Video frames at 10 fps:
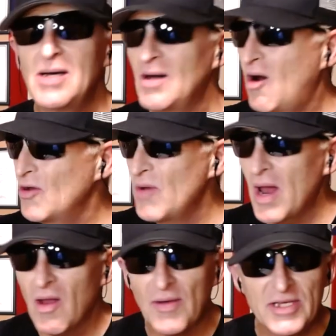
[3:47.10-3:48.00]
All you
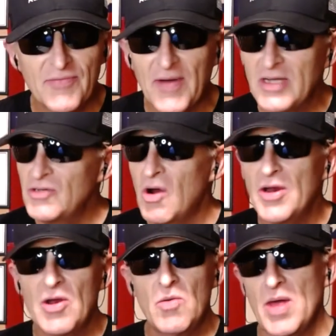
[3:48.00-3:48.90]
Outlaw Nation fans, you already
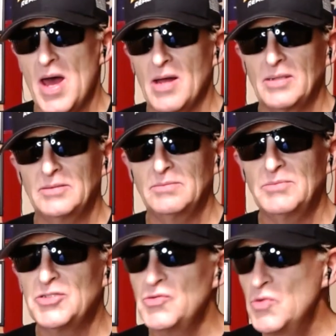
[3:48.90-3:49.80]
know that.
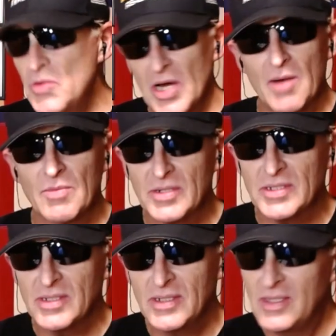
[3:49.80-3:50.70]
But you newcomers,
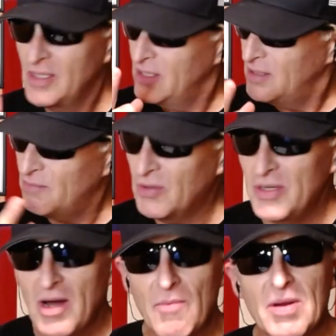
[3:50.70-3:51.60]
well,
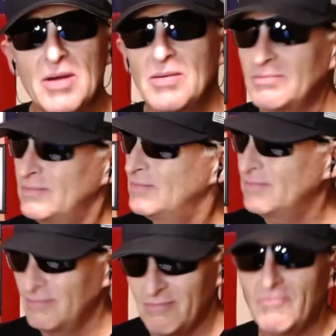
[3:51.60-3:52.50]
y'all better
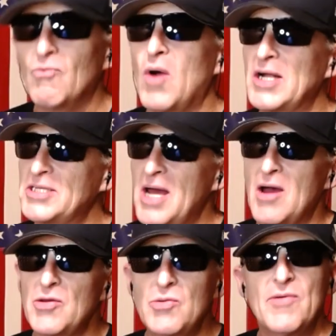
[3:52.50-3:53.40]
watch out.
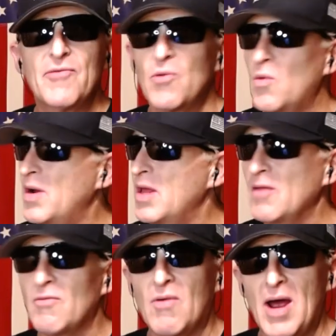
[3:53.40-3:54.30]
You in for one hell of
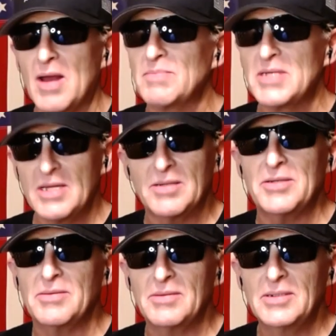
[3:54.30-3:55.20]
a ride, I'm telling you.
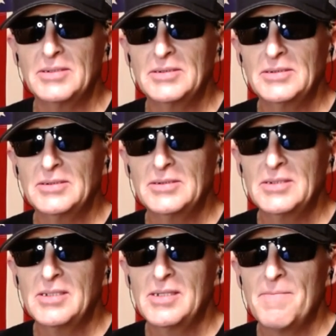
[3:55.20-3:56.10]

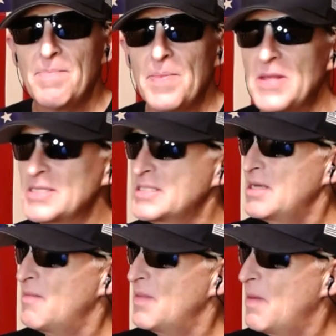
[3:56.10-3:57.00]
This is
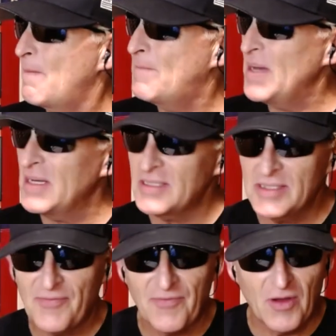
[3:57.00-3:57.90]
some of the best
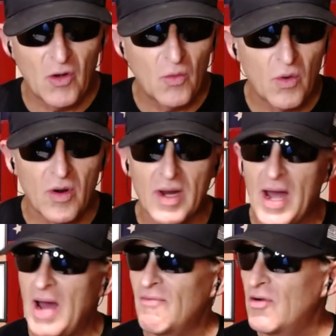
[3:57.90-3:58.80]
flow work
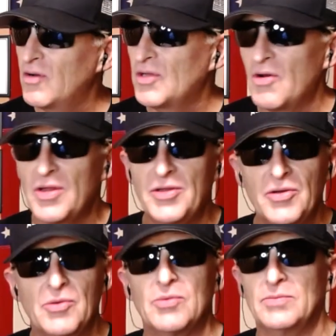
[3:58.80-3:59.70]
I've heard Dirty do.